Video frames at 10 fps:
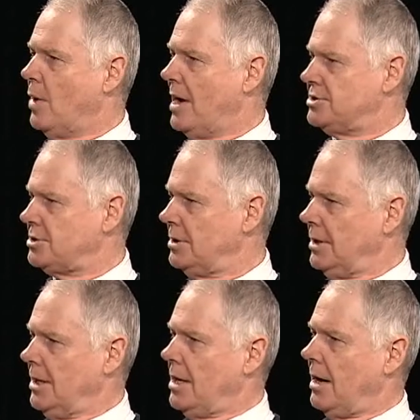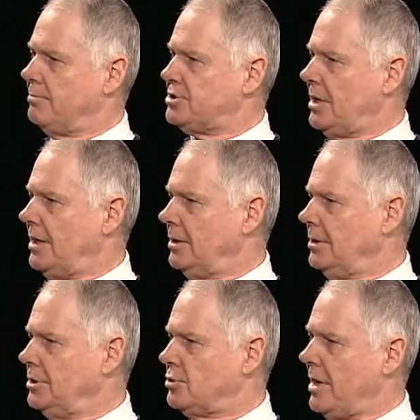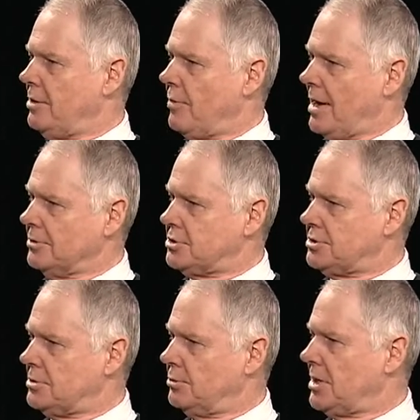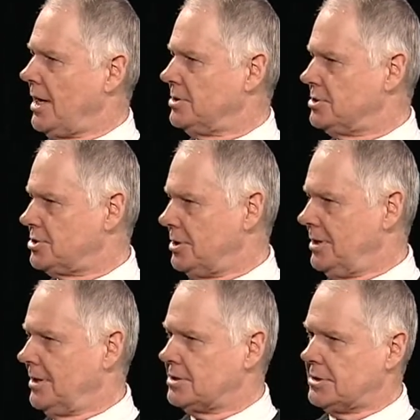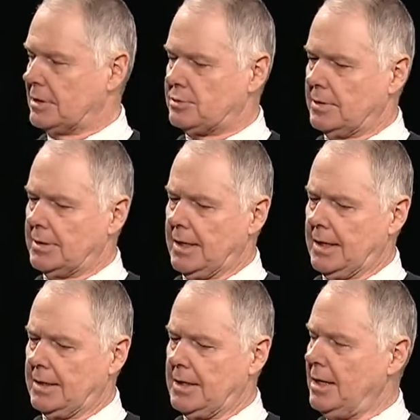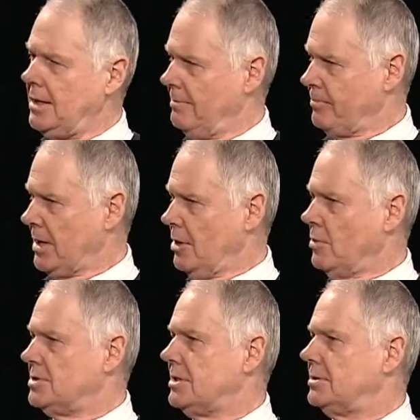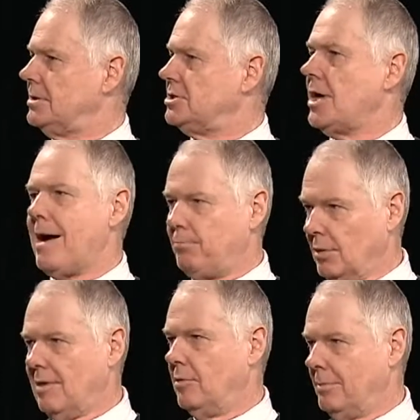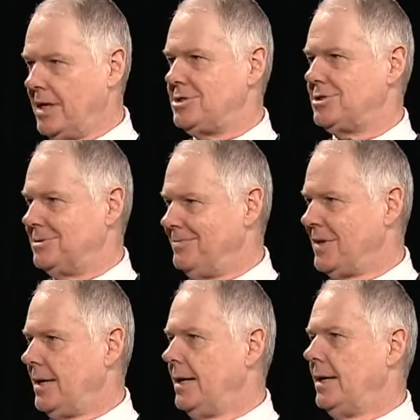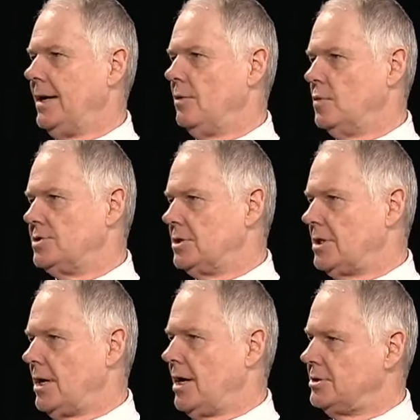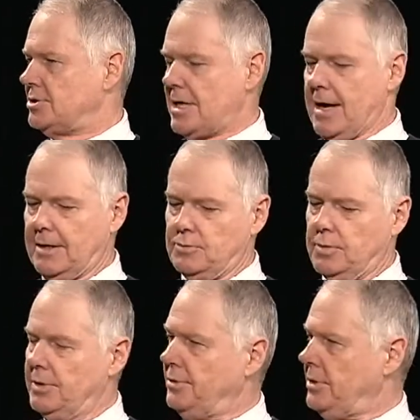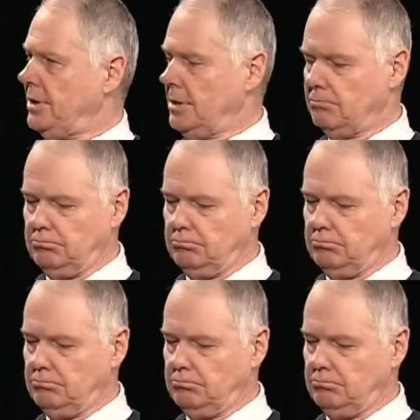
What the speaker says: West, upsetting the trade routes through Kansas City, etc. And he was at the top level Mason and was in contact with the